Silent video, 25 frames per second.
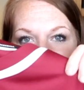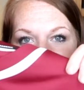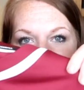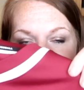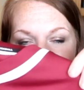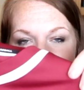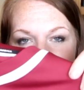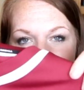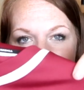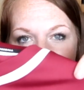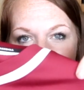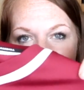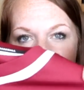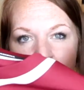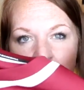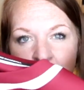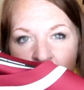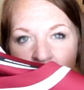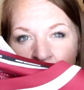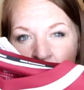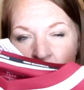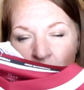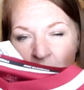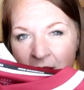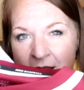shirt.
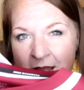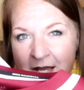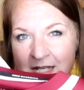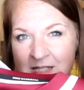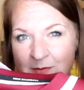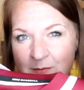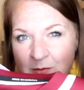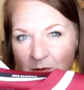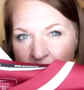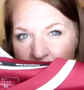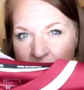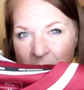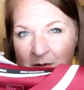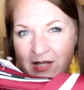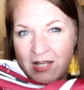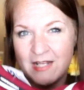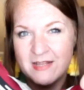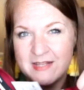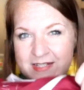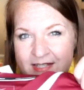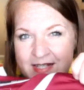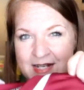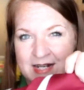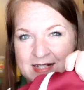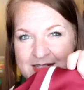McCoy has a maroon one like
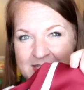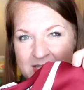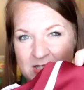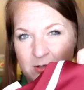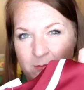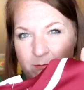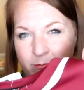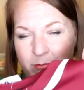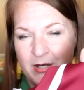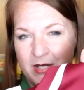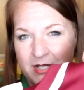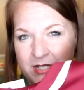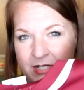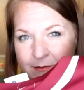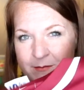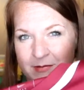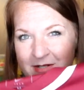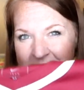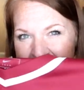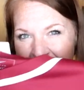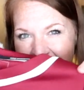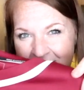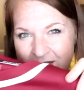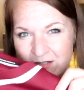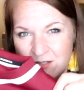this. It has a little button,
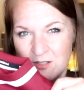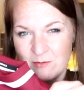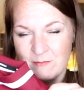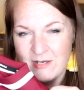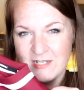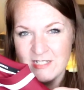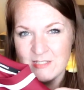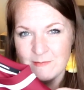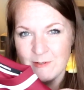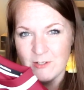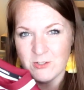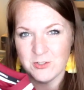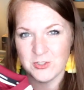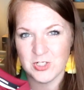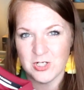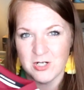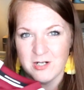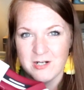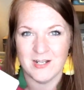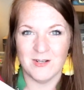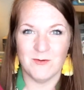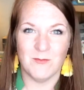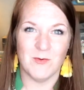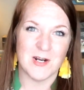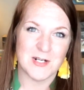but it's still a baseball shirt,
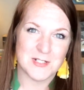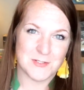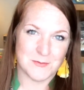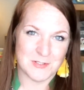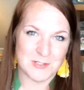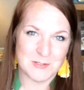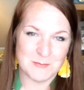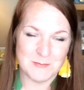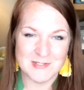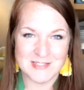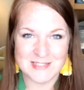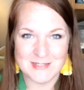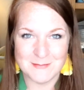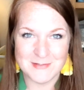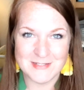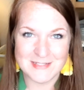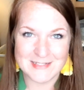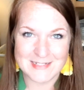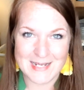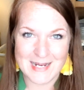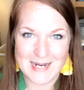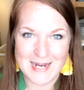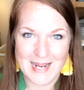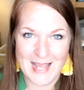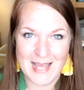and he wears it with Mississippi
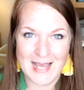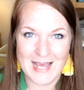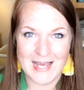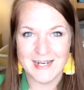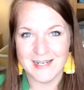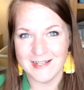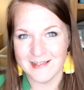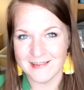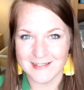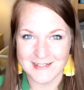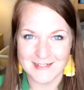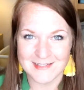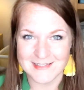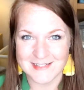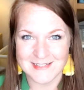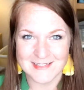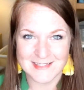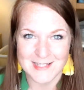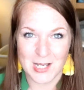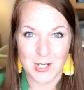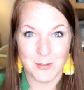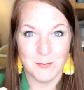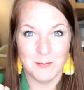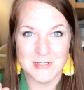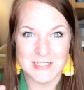State hat, and he thinks he's
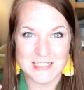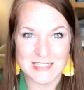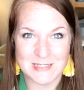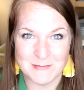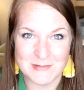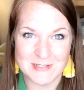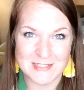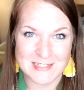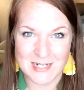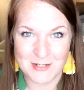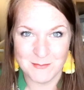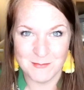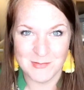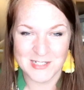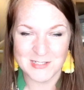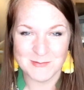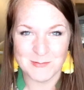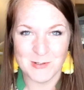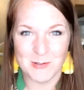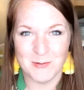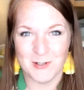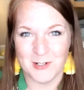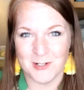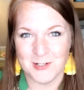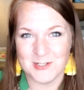like a Mississippi State
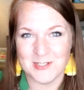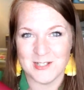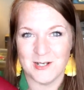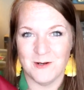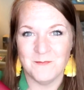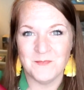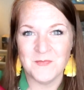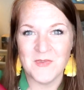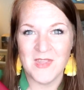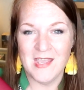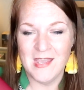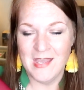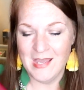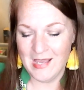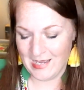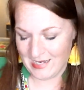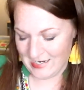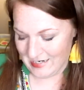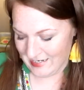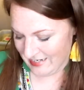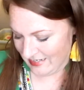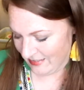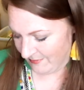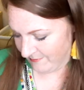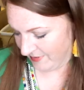baseball player, so
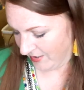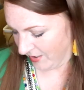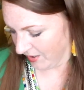I got